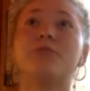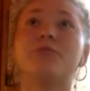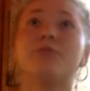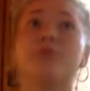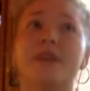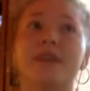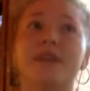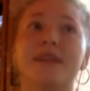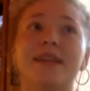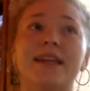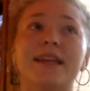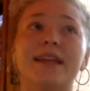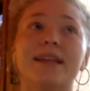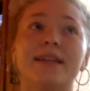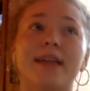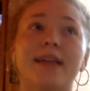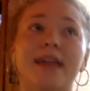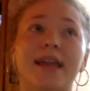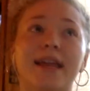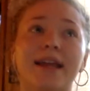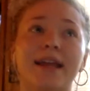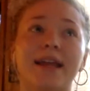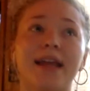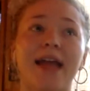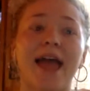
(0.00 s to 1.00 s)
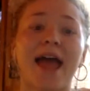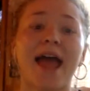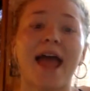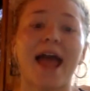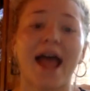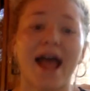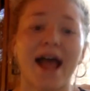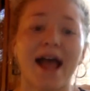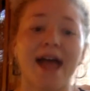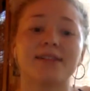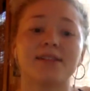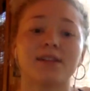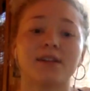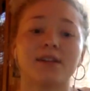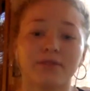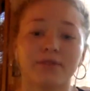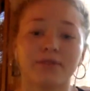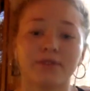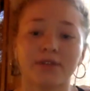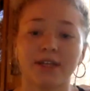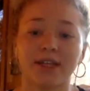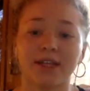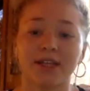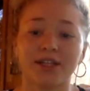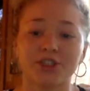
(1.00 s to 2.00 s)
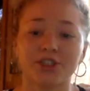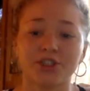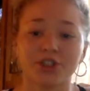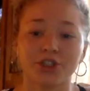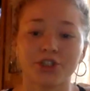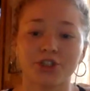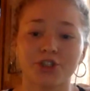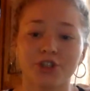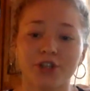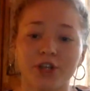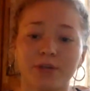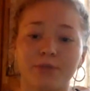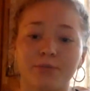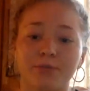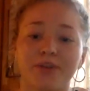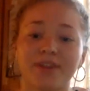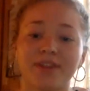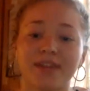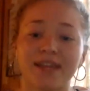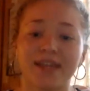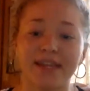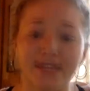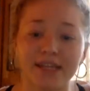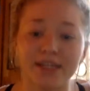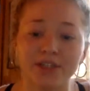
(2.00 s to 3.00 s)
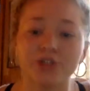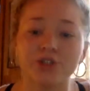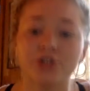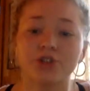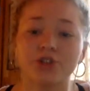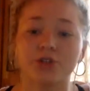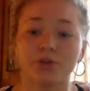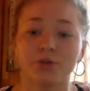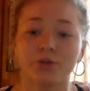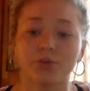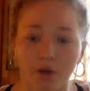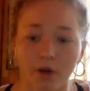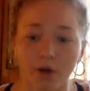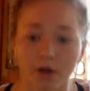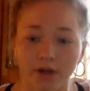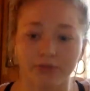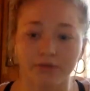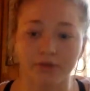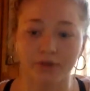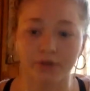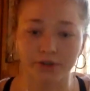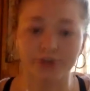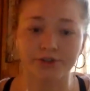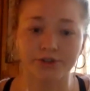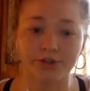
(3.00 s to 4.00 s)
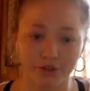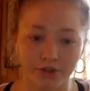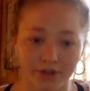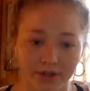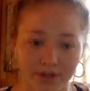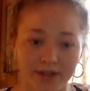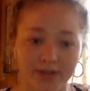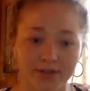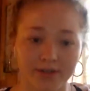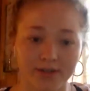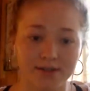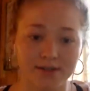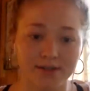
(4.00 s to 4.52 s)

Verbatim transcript: really like has a relationship with each one of her students